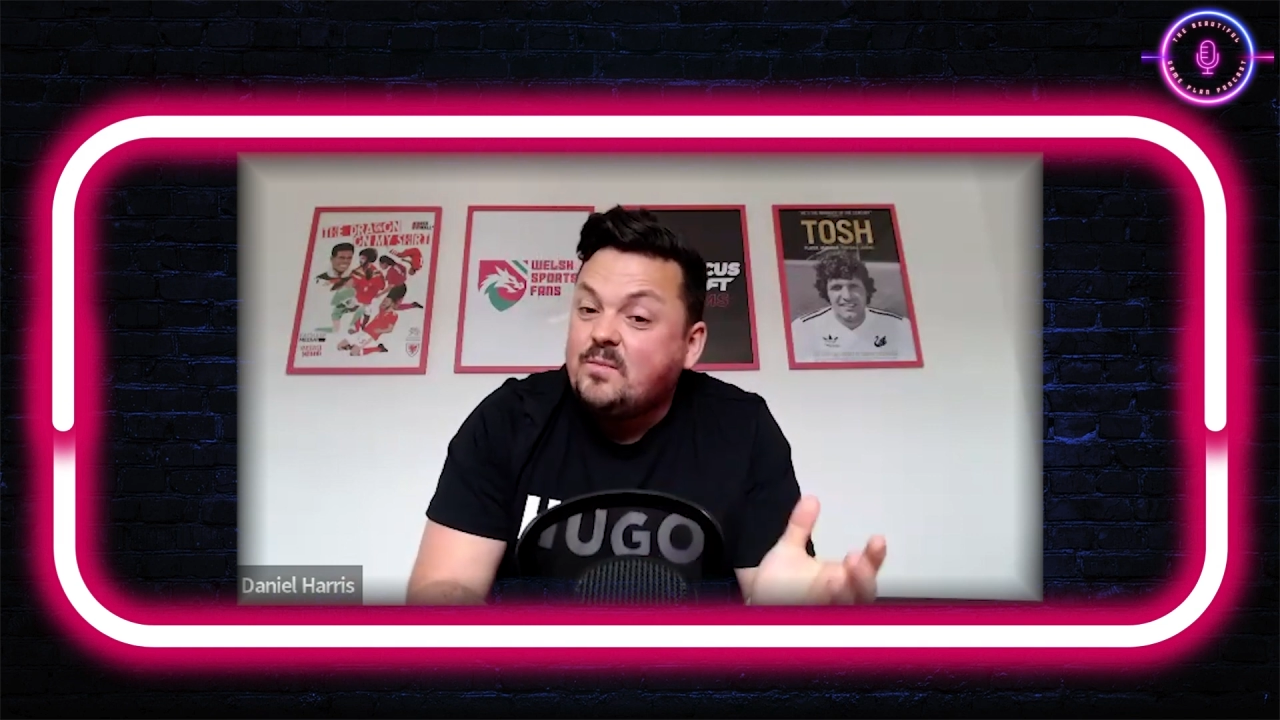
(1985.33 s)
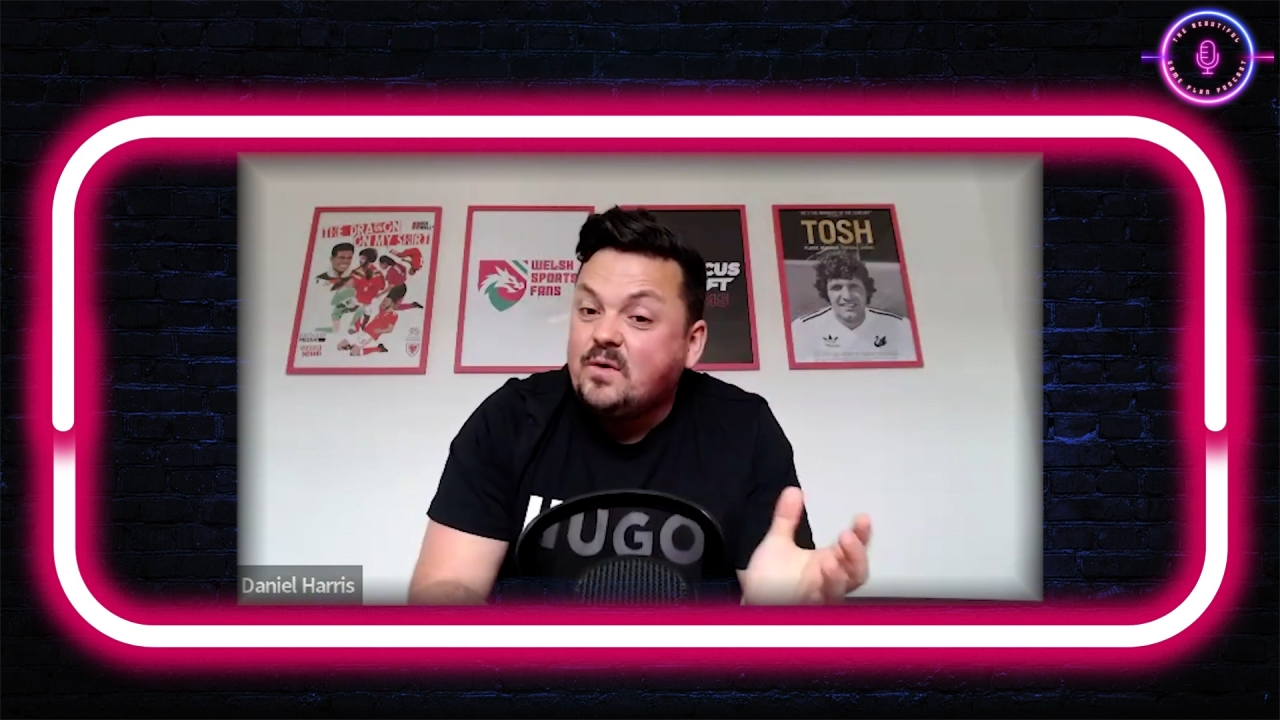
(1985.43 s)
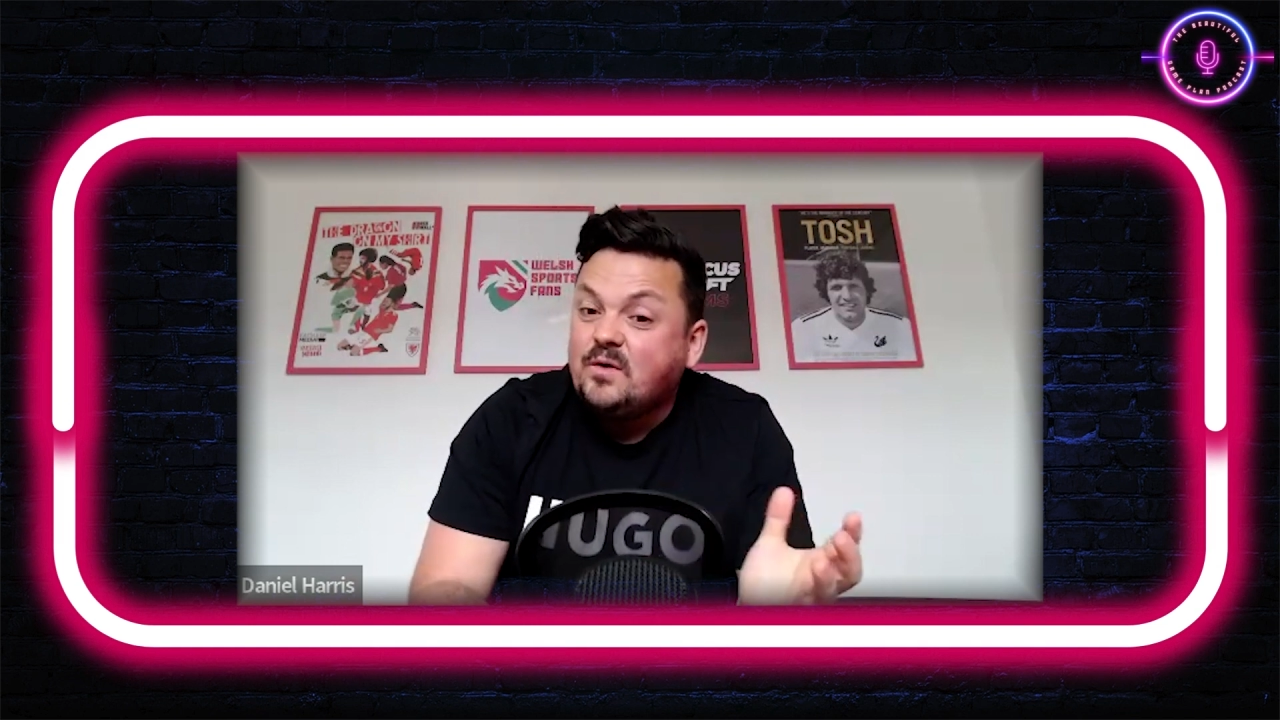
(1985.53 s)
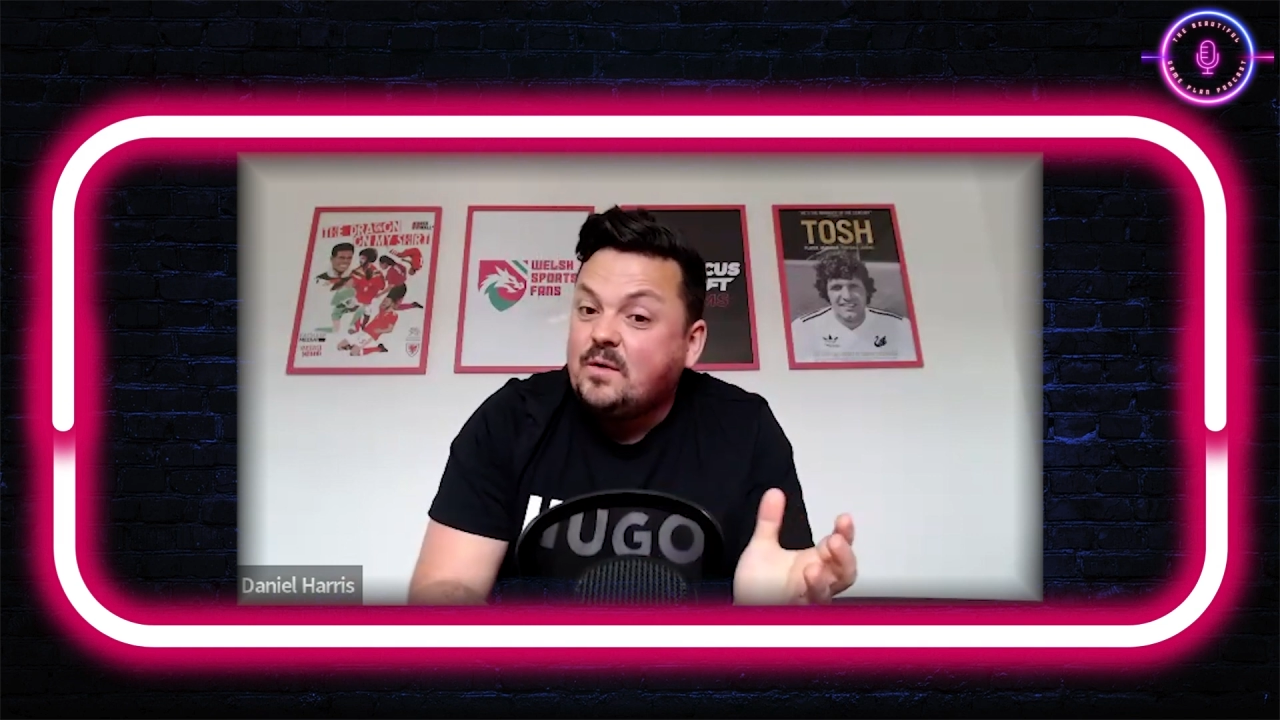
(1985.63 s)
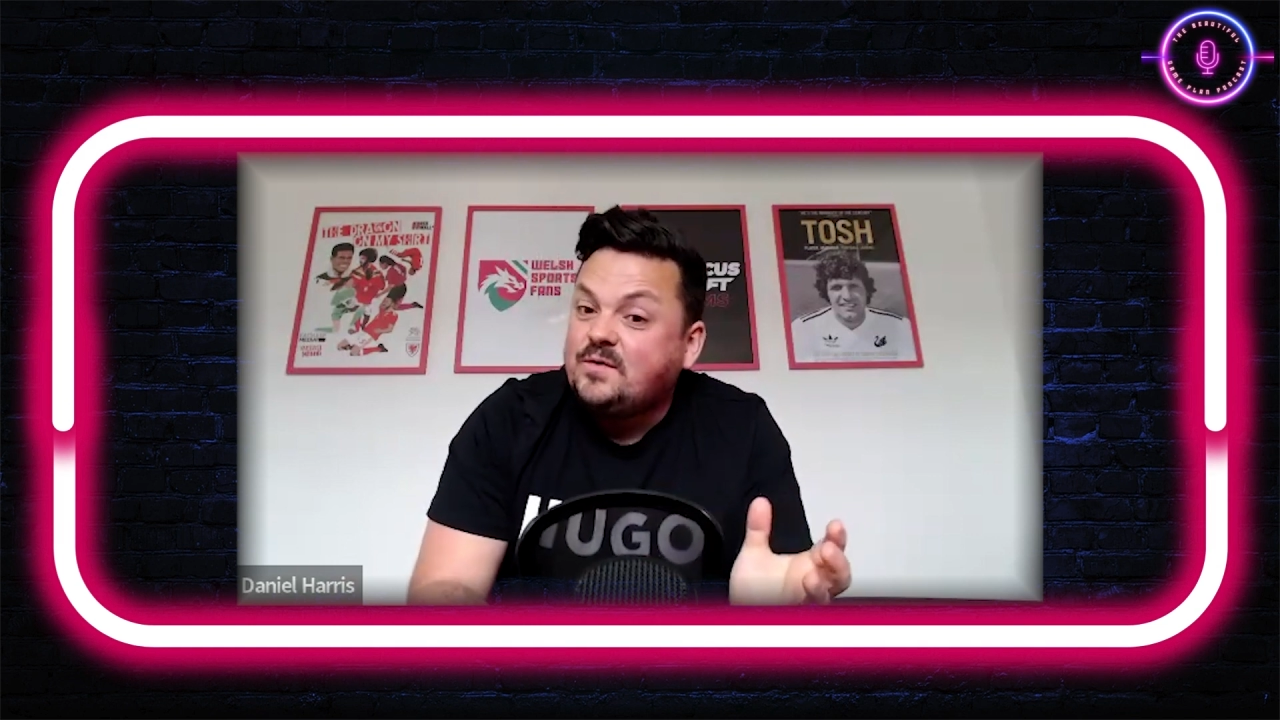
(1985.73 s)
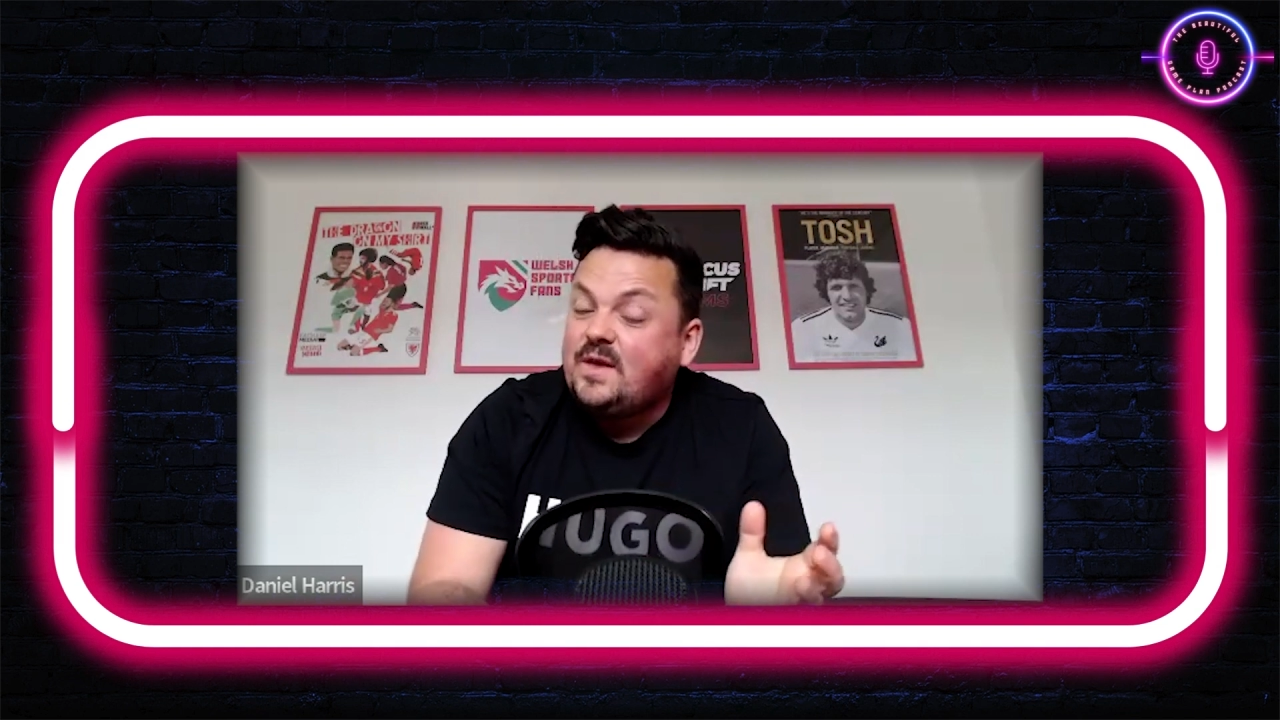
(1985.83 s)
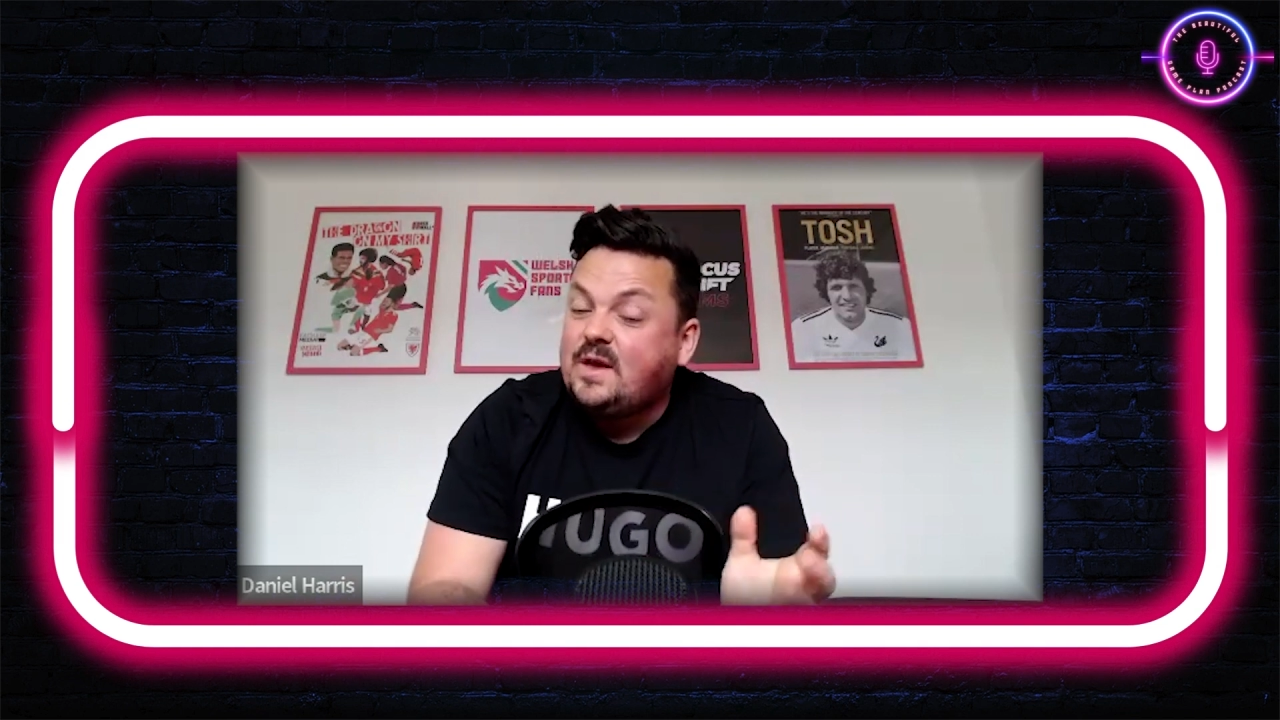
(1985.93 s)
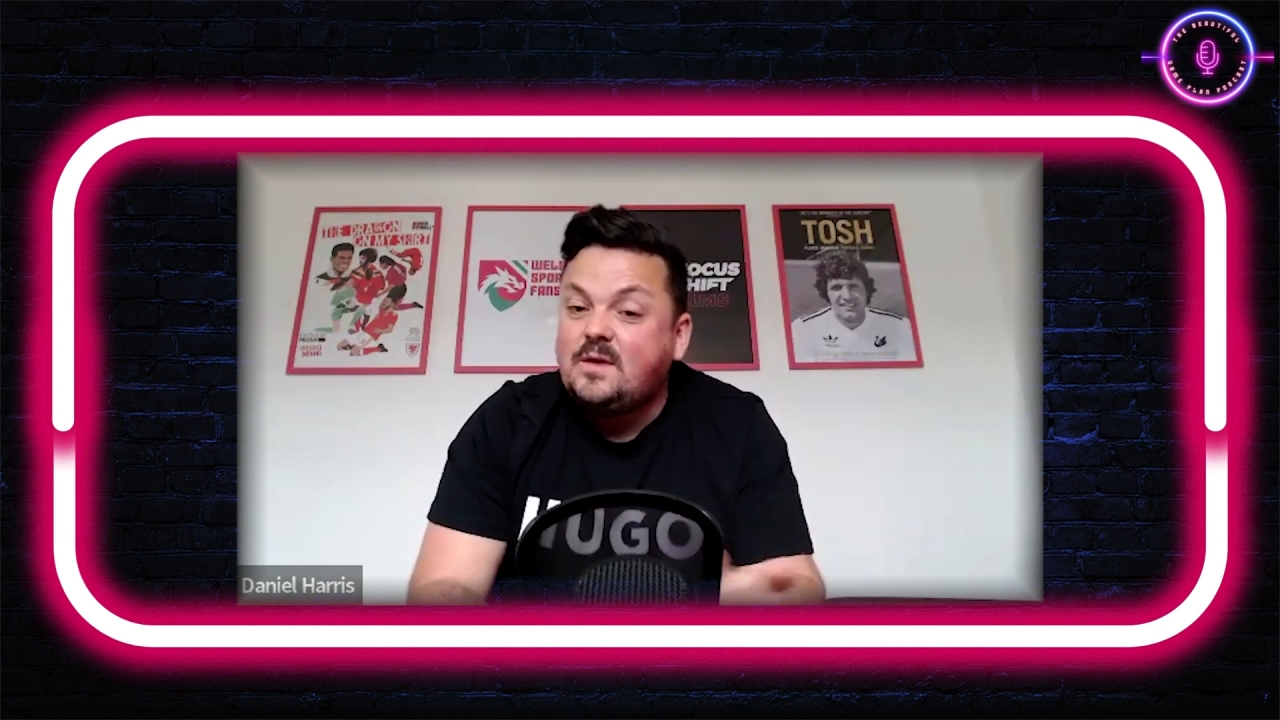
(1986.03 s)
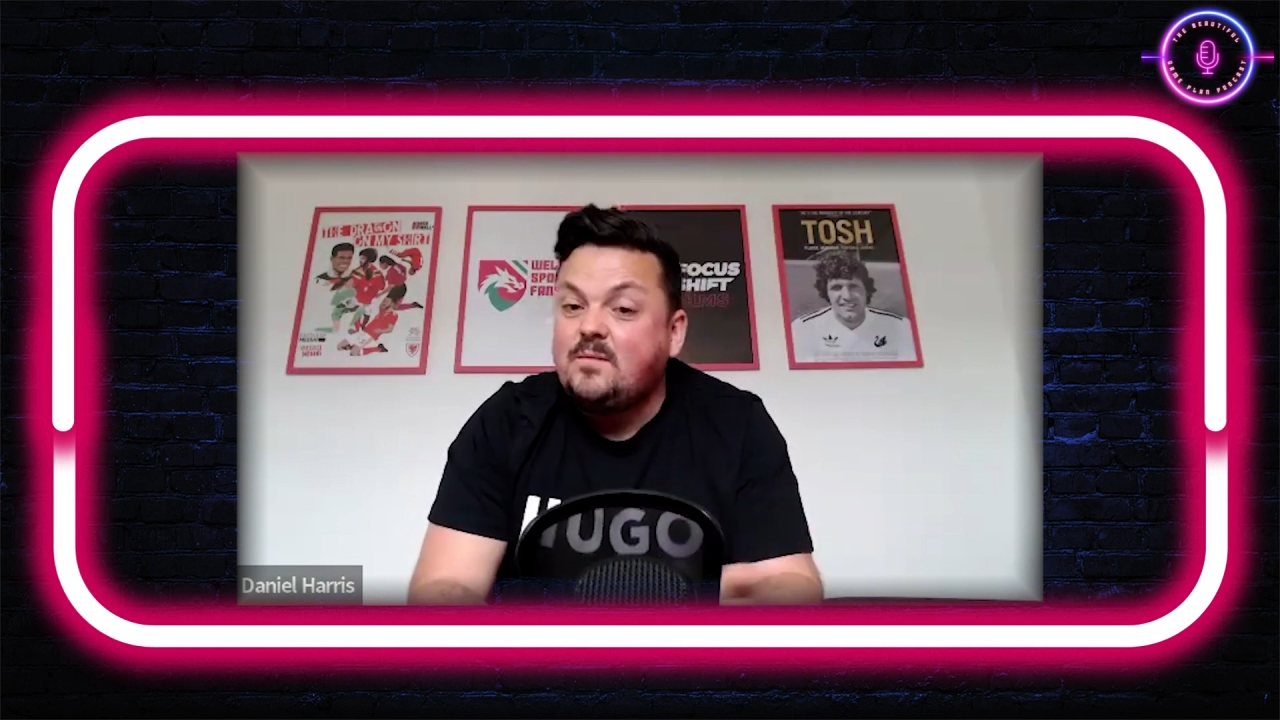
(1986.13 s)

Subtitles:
build our stadium